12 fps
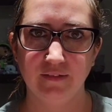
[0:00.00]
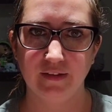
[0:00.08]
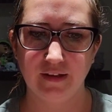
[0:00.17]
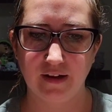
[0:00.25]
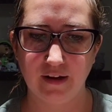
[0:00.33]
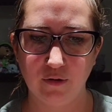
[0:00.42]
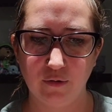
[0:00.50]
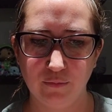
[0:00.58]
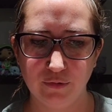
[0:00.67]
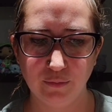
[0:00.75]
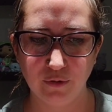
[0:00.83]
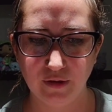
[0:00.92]
that I hope
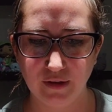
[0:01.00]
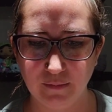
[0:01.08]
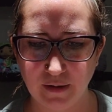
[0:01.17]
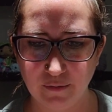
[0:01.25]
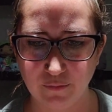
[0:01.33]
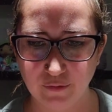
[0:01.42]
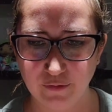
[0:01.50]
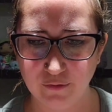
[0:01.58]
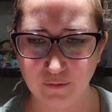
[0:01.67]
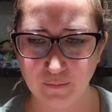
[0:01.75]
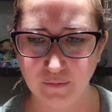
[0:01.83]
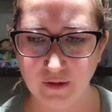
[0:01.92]
to put in my
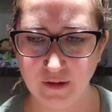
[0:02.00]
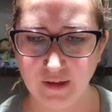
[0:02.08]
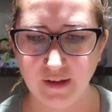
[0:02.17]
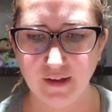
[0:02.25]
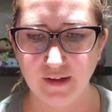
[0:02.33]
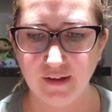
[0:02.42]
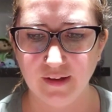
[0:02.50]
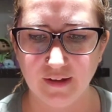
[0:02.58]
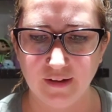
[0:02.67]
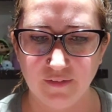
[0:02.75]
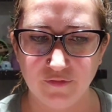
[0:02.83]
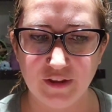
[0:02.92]
room.
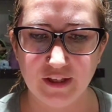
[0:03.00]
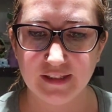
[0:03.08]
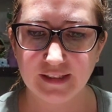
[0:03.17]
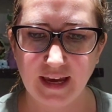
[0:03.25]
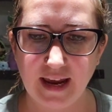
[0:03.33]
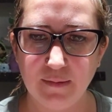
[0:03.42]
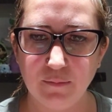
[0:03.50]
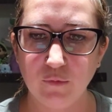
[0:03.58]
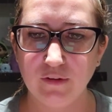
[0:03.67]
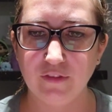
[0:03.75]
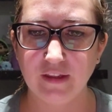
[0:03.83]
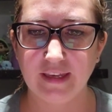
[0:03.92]
This came
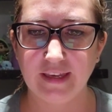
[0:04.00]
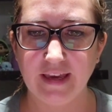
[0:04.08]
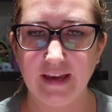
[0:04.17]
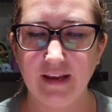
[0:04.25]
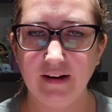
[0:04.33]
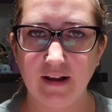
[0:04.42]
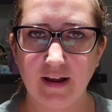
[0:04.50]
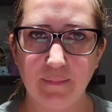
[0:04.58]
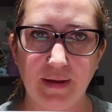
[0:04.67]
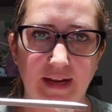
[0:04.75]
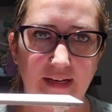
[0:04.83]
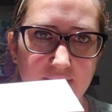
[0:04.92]
with the kit. I
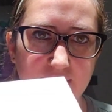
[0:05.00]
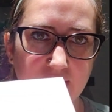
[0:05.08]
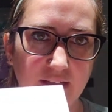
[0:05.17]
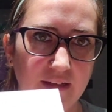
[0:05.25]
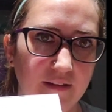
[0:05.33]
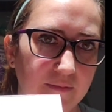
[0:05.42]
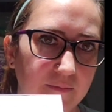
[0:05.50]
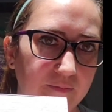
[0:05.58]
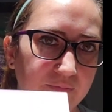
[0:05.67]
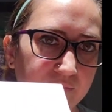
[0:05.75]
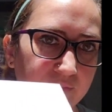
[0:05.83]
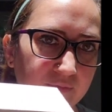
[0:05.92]
painted it.
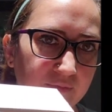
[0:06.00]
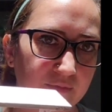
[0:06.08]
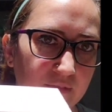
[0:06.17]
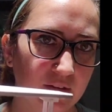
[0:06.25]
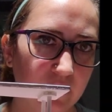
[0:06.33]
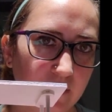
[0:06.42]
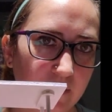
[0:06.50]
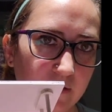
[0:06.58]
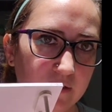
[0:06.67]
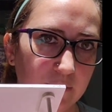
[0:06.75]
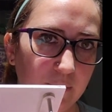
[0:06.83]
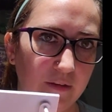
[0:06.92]

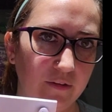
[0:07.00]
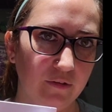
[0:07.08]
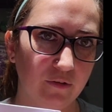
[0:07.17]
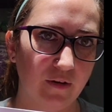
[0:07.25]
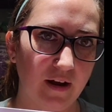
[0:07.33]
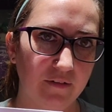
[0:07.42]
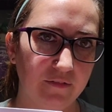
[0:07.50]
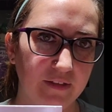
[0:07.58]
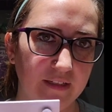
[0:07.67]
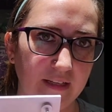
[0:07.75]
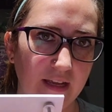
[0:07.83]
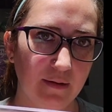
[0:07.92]
It's my little
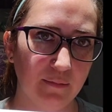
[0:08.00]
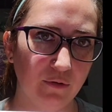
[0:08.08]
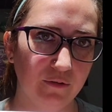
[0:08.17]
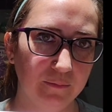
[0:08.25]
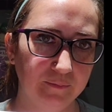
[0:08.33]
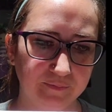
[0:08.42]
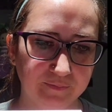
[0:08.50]
crafting table.